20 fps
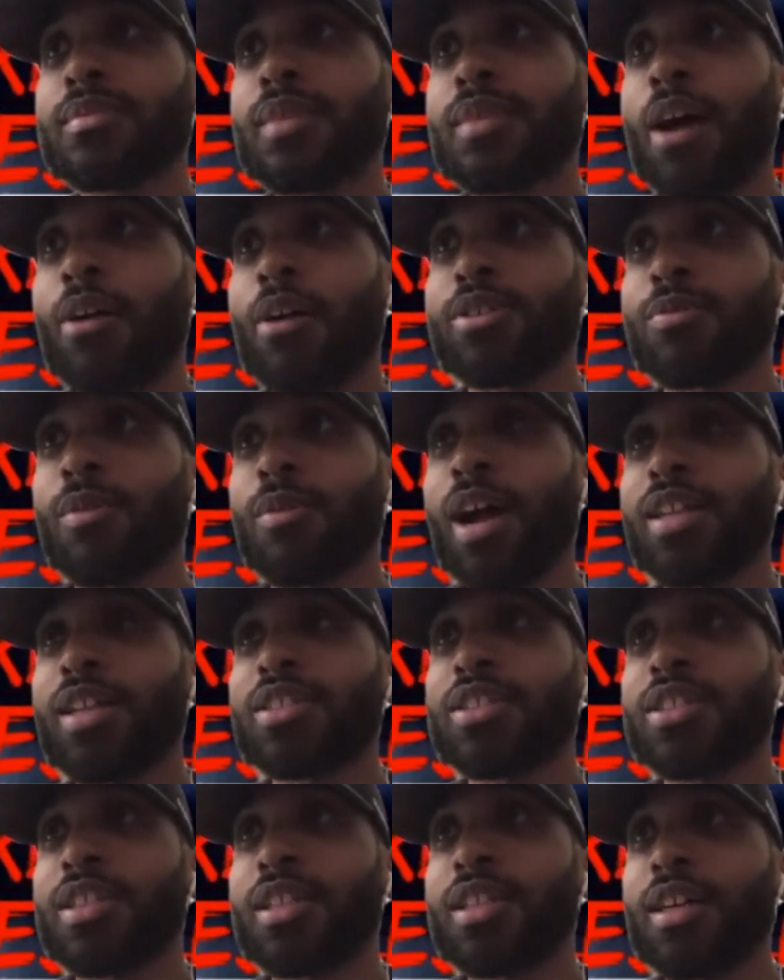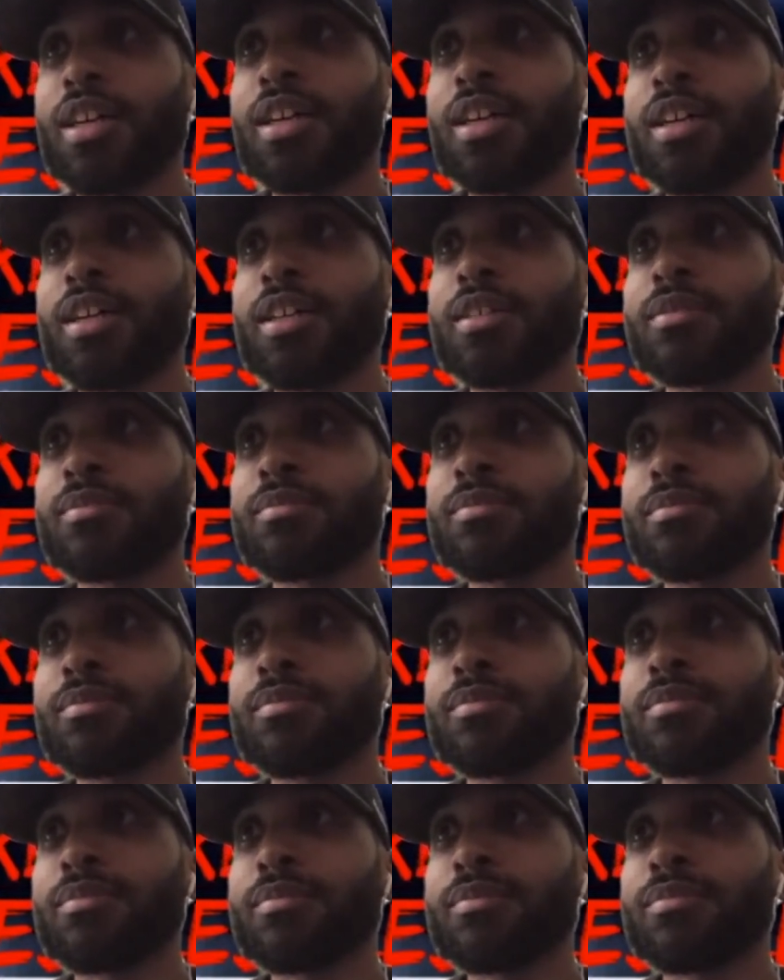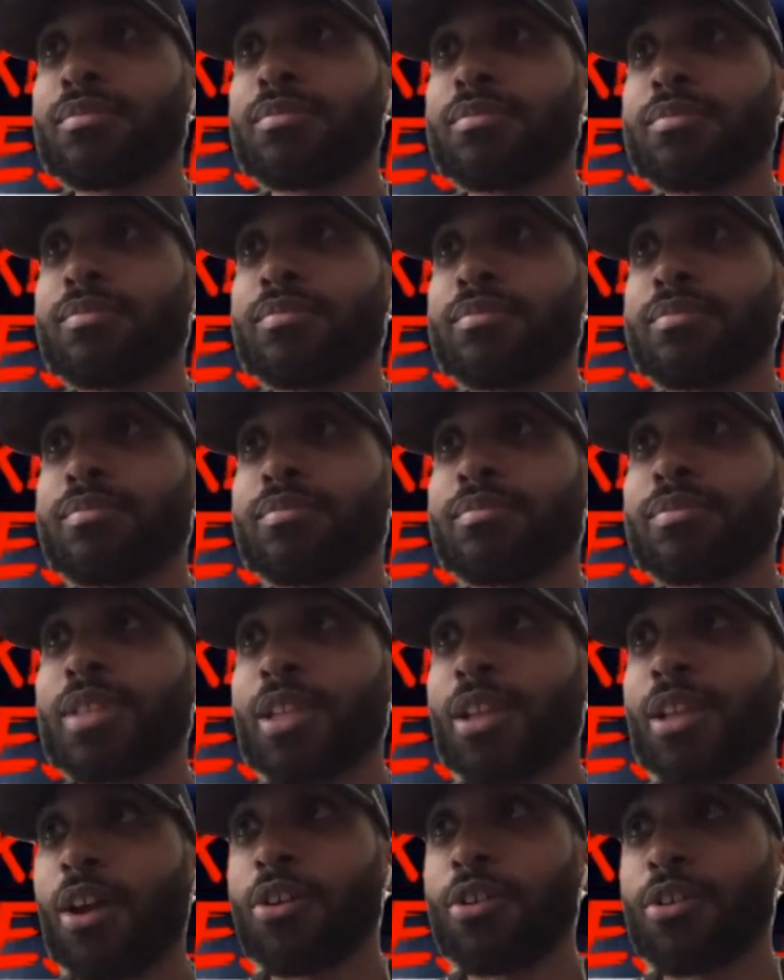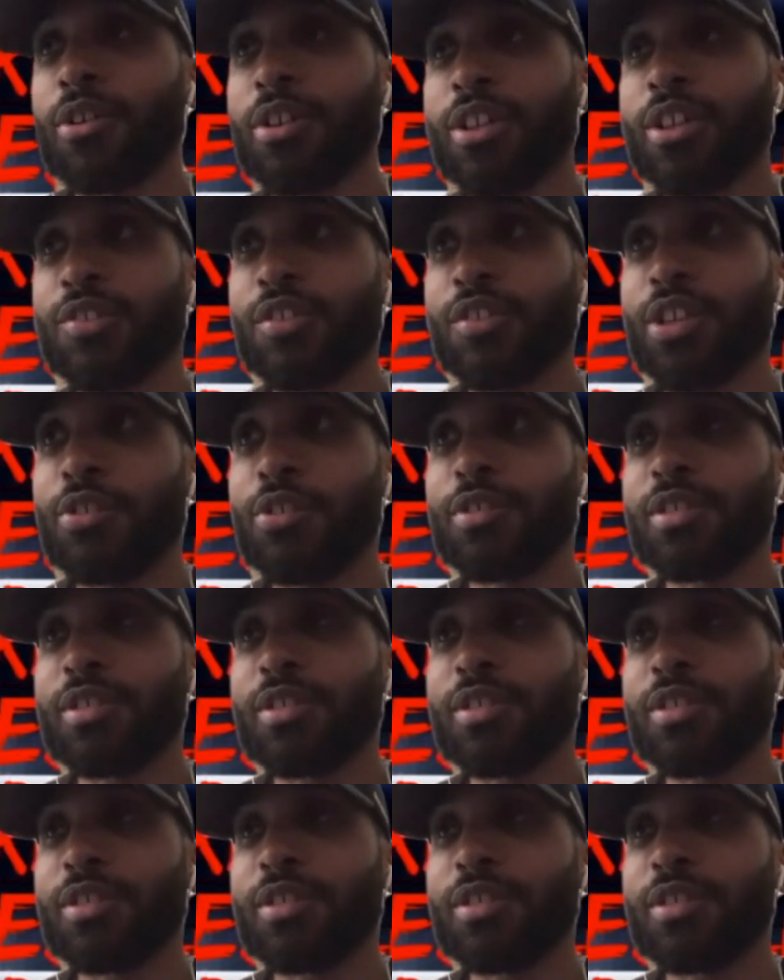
I was watching uh, Law and Order SVU,